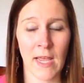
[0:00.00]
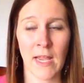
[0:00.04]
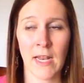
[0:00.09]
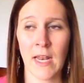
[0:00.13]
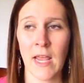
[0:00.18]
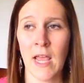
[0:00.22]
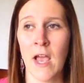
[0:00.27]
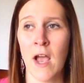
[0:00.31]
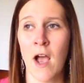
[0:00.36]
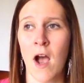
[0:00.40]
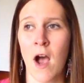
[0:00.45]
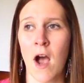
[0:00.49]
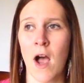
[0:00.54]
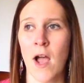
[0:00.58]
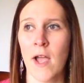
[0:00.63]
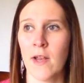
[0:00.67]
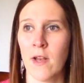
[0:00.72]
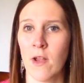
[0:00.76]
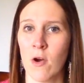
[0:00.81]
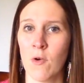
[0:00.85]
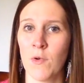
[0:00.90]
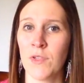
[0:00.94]
And
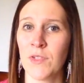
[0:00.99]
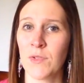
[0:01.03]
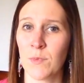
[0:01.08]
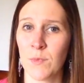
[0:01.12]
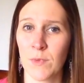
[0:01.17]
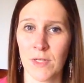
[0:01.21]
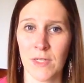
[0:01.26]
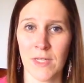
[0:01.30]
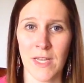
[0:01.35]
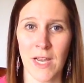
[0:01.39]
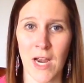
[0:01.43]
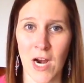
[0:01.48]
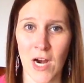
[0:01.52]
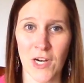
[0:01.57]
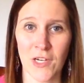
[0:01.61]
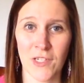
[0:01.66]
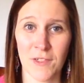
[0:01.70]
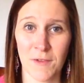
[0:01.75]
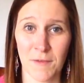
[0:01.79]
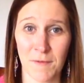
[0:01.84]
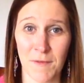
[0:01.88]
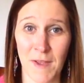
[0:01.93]
I know it's really
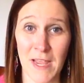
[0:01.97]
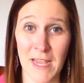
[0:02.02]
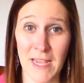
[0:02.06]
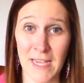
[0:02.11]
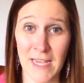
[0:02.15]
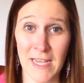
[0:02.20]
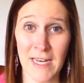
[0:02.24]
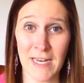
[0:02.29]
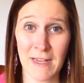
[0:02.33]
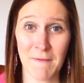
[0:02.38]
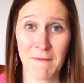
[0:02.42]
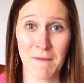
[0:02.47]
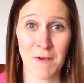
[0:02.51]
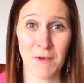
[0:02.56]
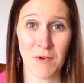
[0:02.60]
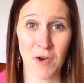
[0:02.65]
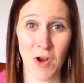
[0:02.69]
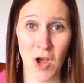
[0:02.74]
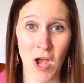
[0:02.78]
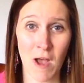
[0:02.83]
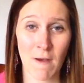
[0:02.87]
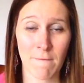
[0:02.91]
hard to fake it if you're
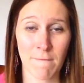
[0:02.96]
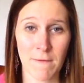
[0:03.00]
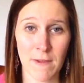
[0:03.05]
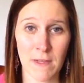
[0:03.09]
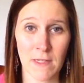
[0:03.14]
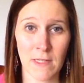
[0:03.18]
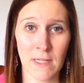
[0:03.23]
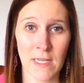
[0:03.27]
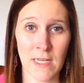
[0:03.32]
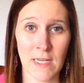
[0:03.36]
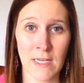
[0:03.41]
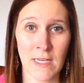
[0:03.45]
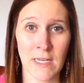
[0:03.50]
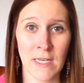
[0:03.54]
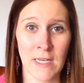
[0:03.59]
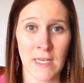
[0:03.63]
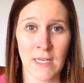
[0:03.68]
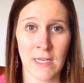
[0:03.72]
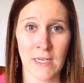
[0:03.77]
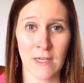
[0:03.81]
not feeling